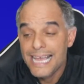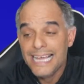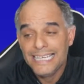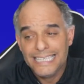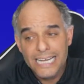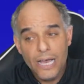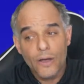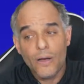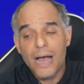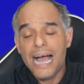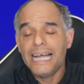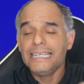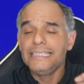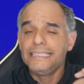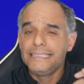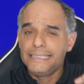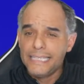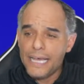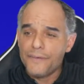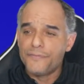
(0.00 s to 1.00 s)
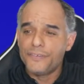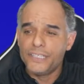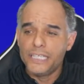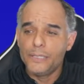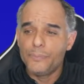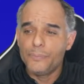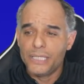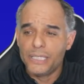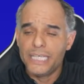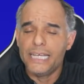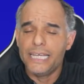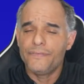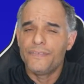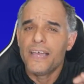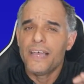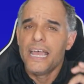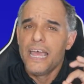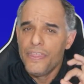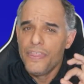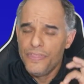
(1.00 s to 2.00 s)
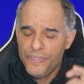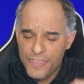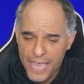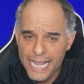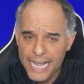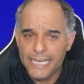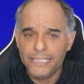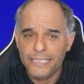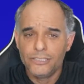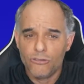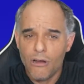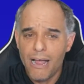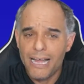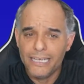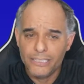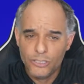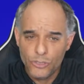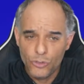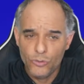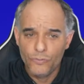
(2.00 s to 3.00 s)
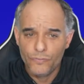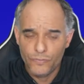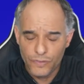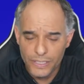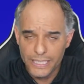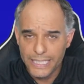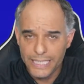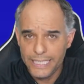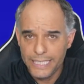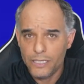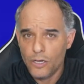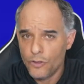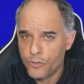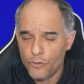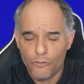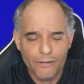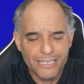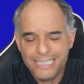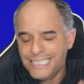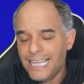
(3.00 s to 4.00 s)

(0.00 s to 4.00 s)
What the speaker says: Now, I definitely believe they tried to flee authorities.